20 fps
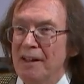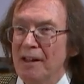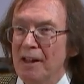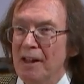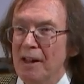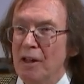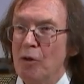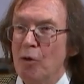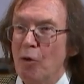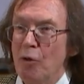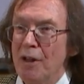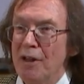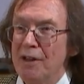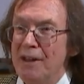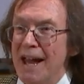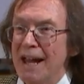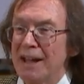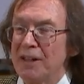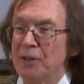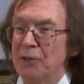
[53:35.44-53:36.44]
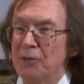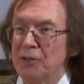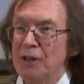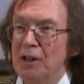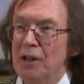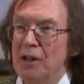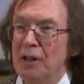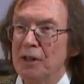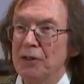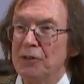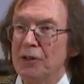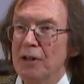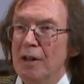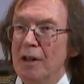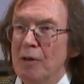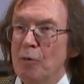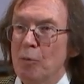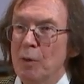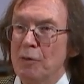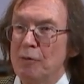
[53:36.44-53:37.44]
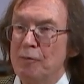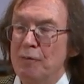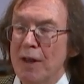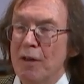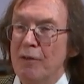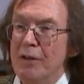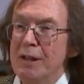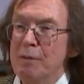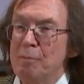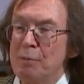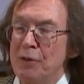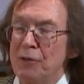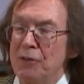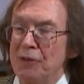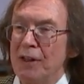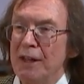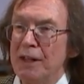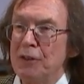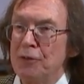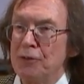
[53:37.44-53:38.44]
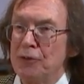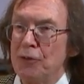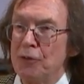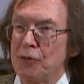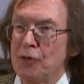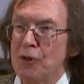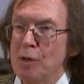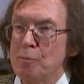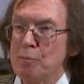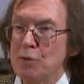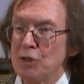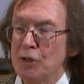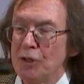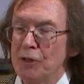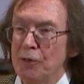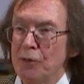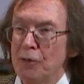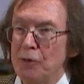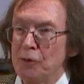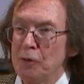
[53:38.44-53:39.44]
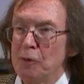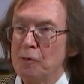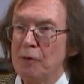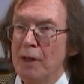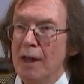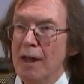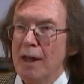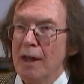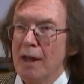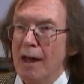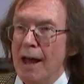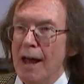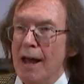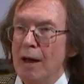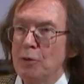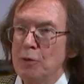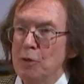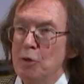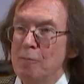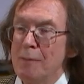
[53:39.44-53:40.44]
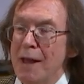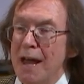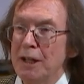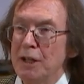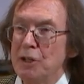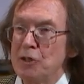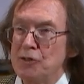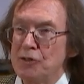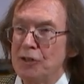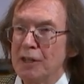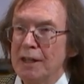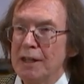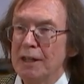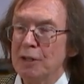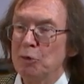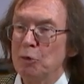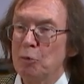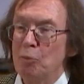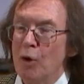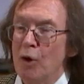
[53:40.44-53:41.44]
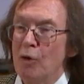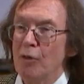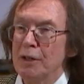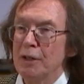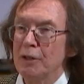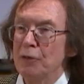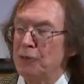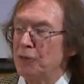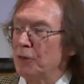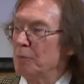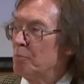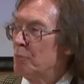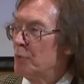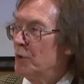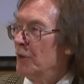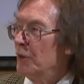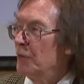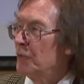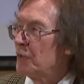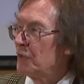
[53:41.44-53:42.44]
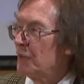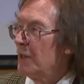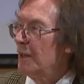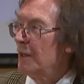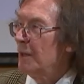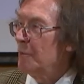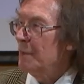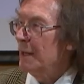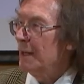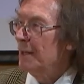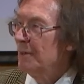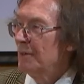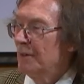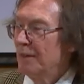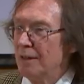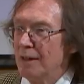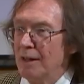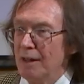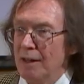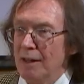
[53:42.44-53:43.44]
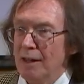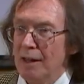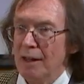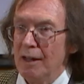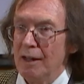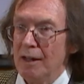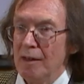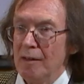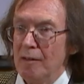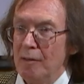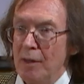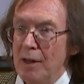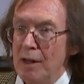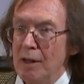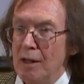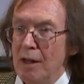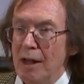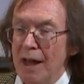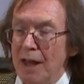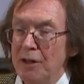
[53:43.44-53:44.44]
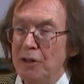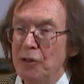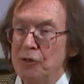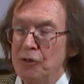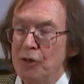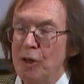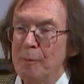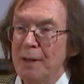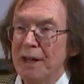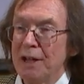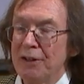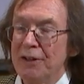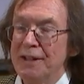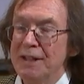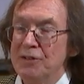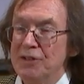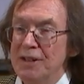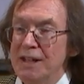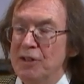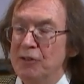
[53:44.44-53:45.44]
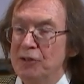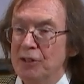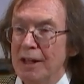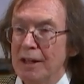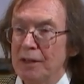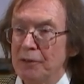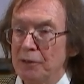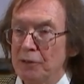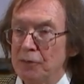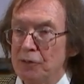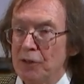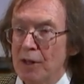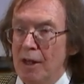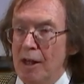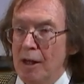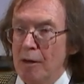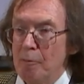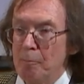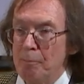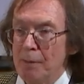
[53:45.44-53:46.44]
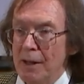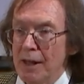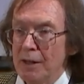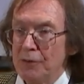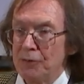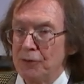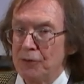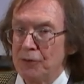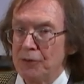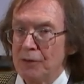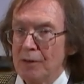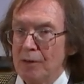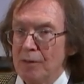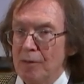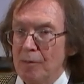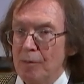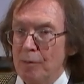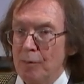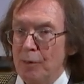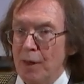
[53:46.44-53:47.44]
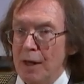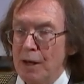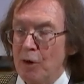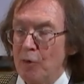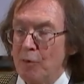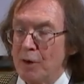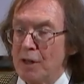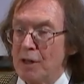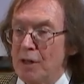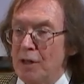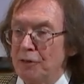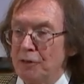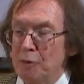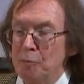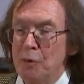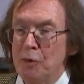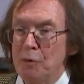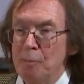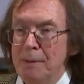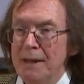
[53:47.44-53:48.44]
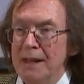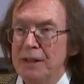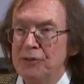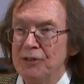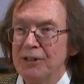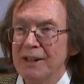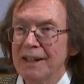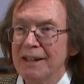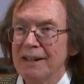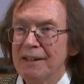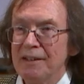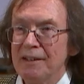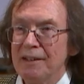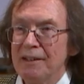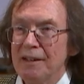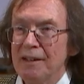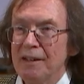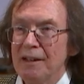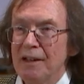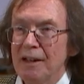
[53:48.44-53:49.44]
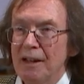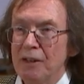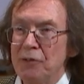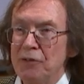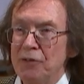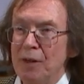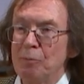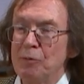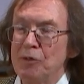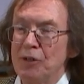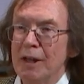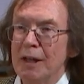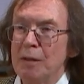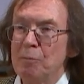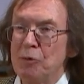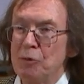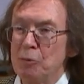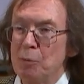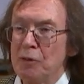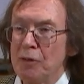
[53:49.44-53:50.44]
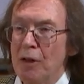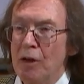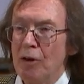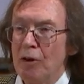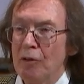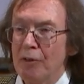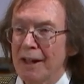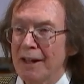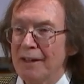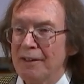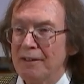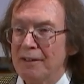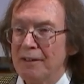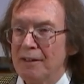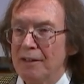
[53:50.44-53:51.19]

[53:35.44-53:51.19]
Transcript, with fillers: uh, or a knacker's yard, with very precise descriptions of how you manage to kill warriors in bronze armor. Uh, they are anatomically detailed, but they are regarded with pity and sometimes with horror,